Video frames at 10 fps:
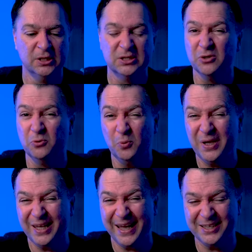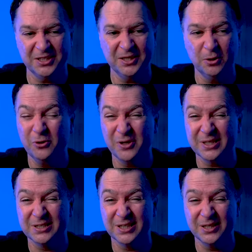So we can actually look at
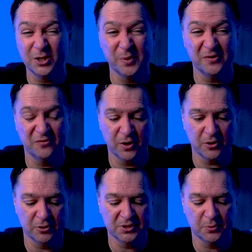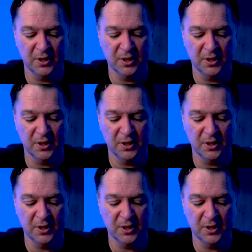this a little bit further as